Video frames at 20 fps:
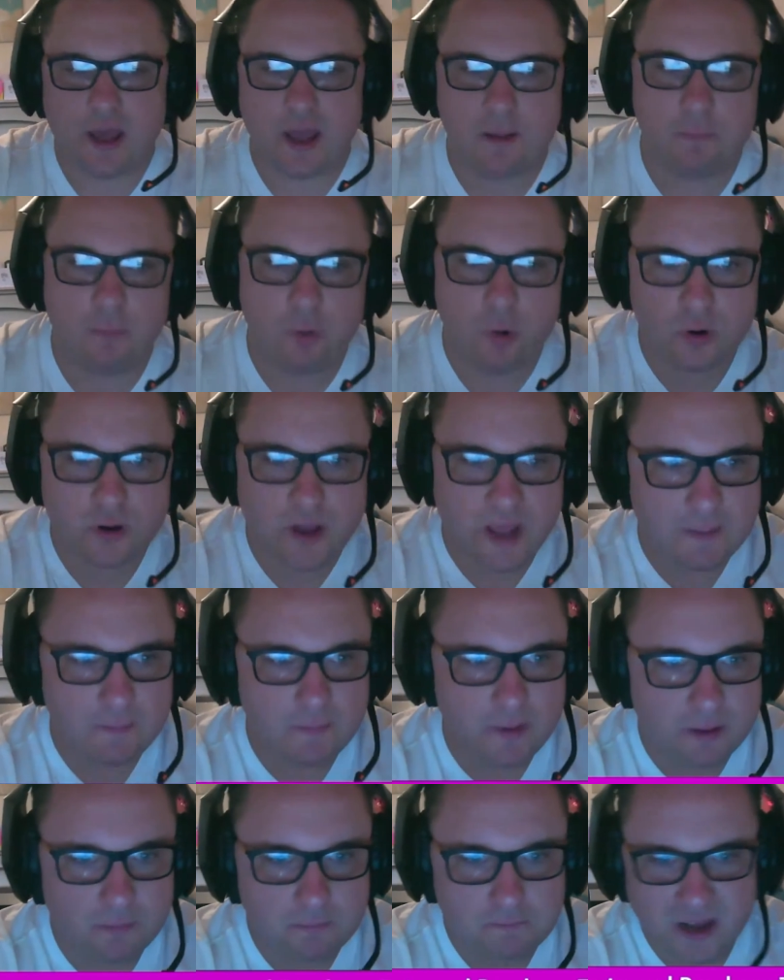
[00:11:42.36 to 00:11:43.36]
board
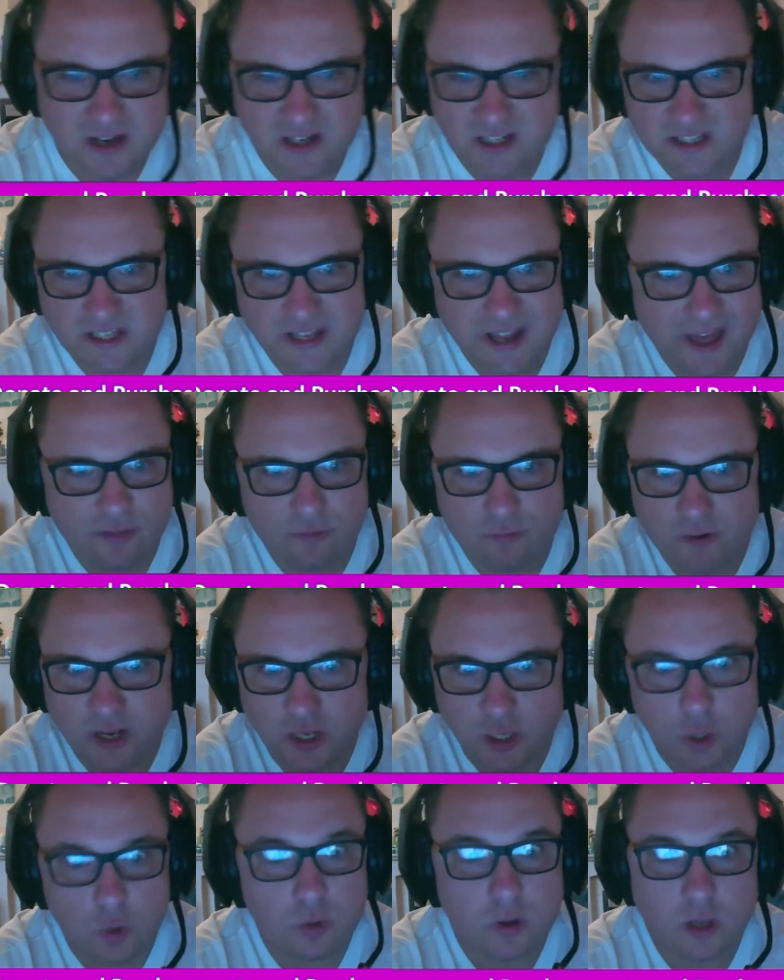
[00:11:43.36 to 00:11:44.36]
gaming, Magic the
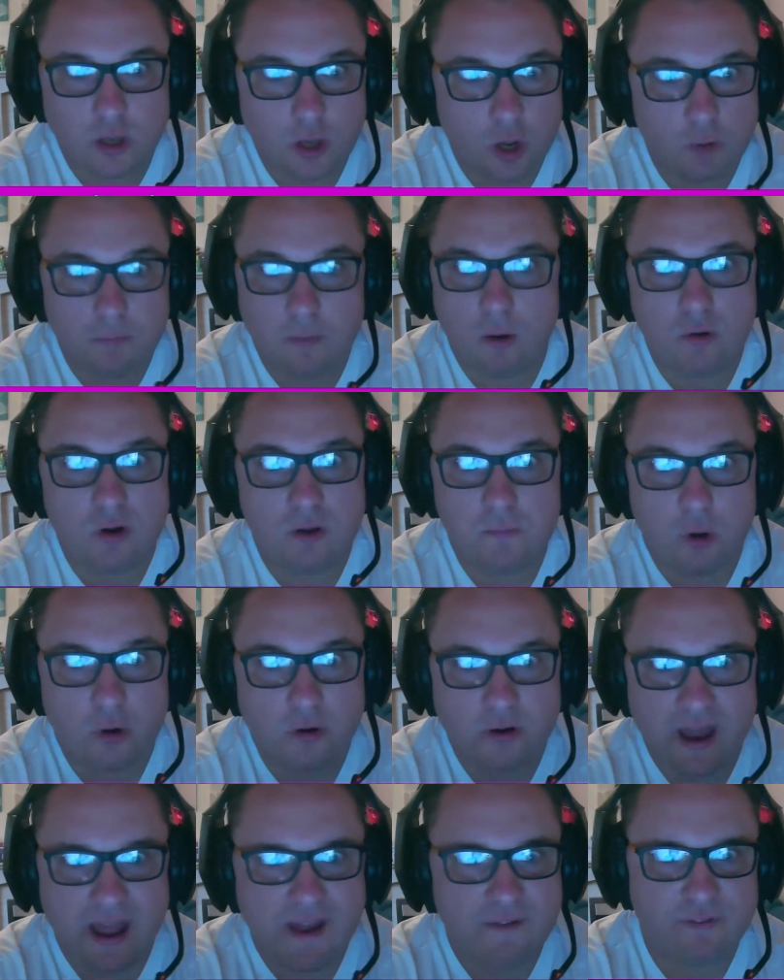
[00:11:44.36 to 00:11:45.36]
Gathering, Yu-Gi-Oh,
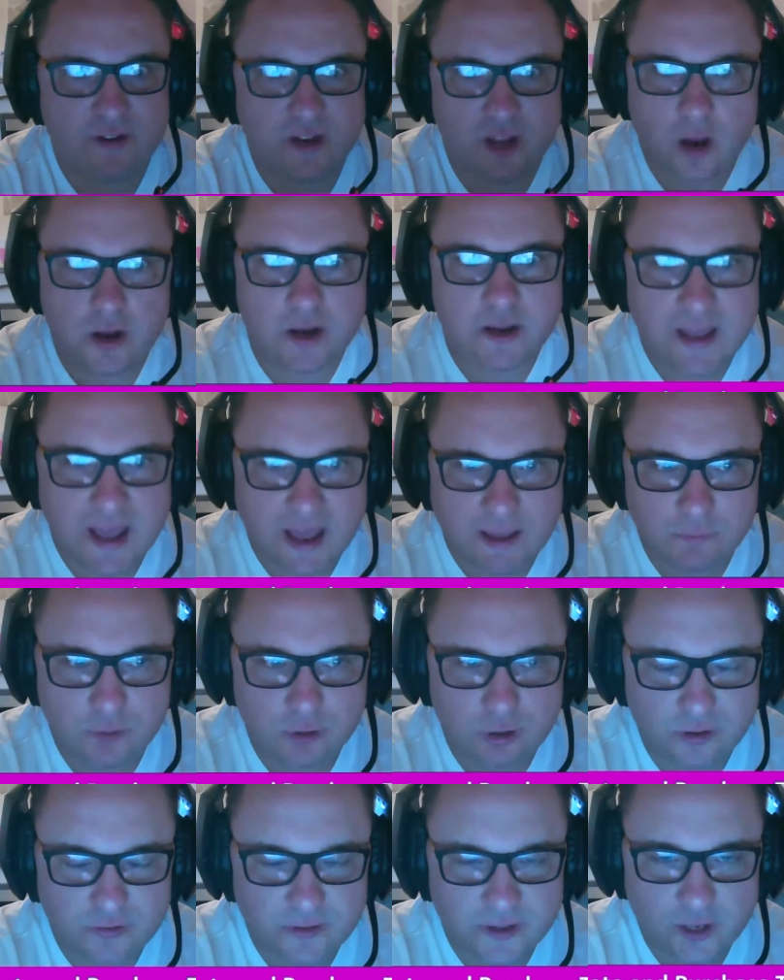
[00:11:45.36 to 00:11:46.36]
Pokemon, every kind of game you
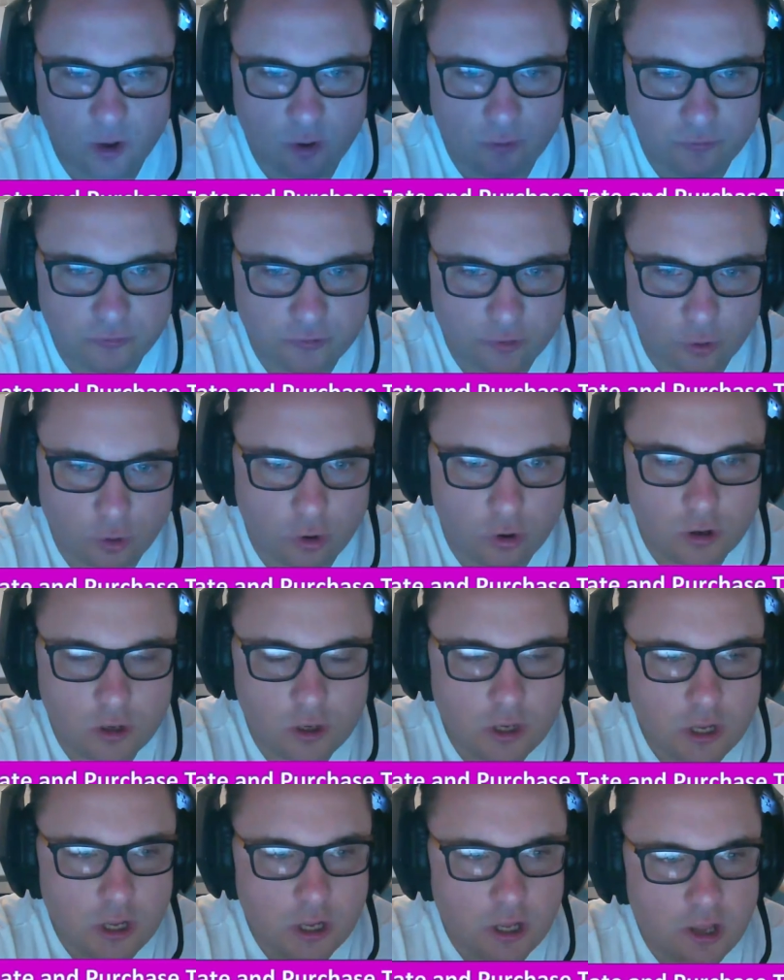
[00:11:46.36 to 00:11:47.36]
can think of store,
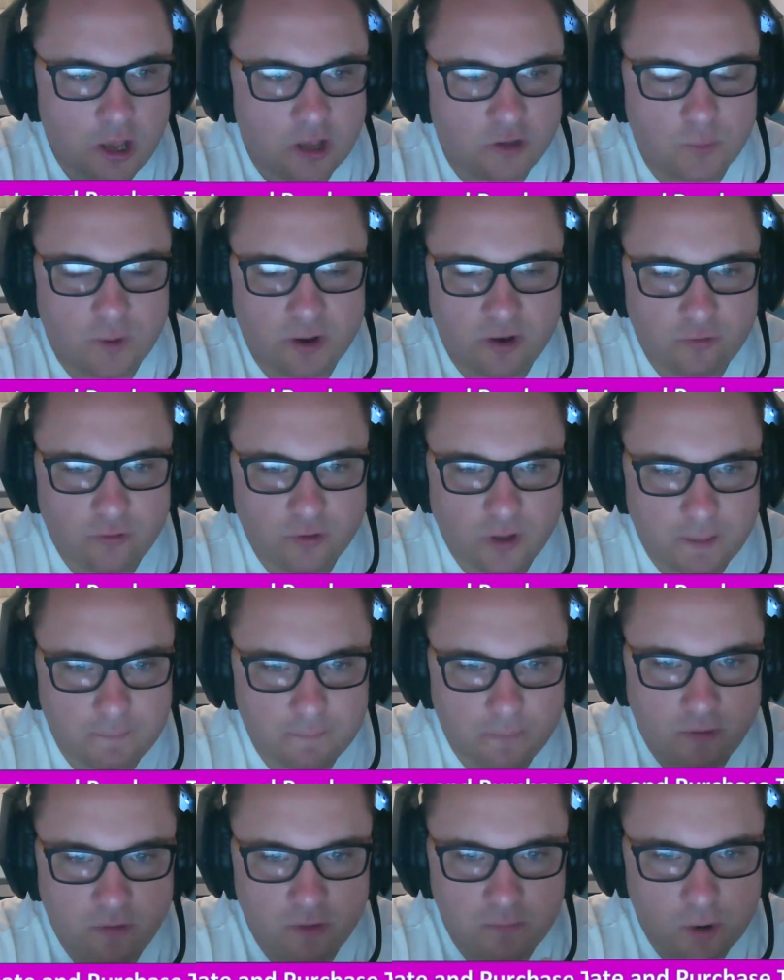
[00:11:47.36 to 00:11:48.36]
as well as
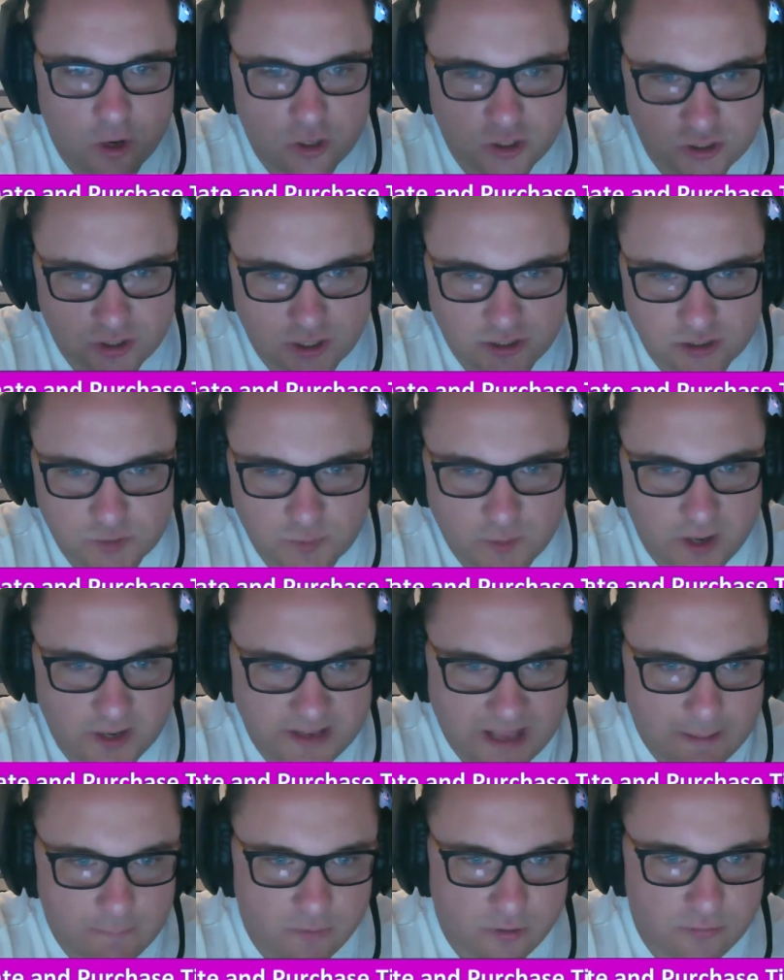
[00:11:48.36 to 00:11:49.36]
other merchandise as well, like
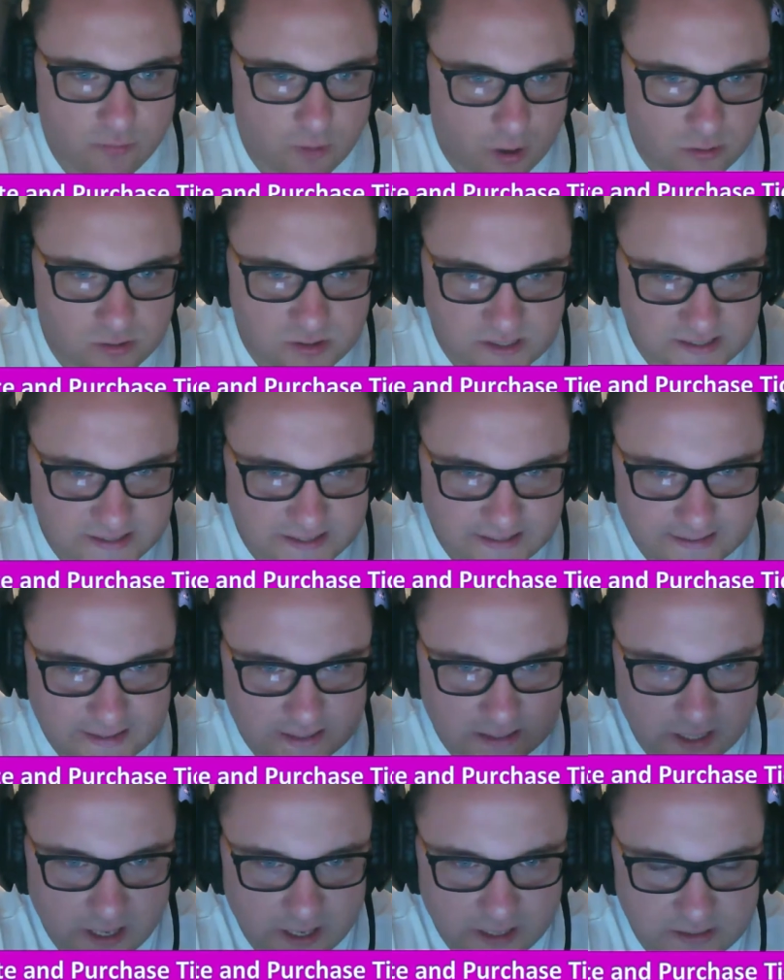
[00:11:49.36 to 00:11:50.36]
Game of Thrones and things
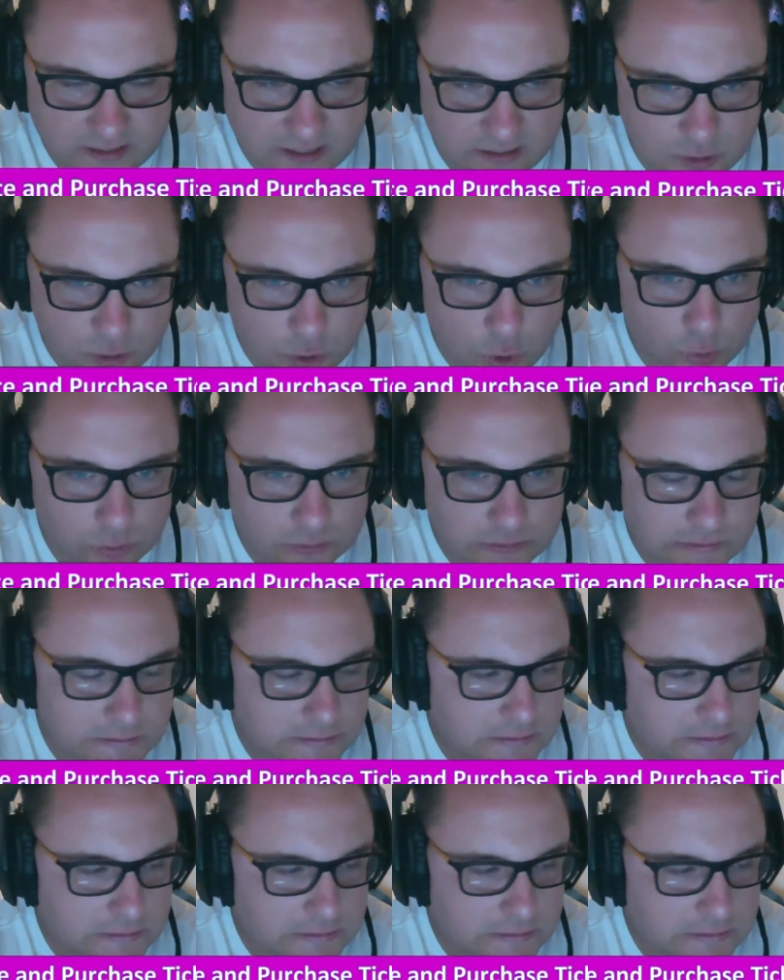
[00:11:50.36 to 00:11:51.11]
like that. He says it all.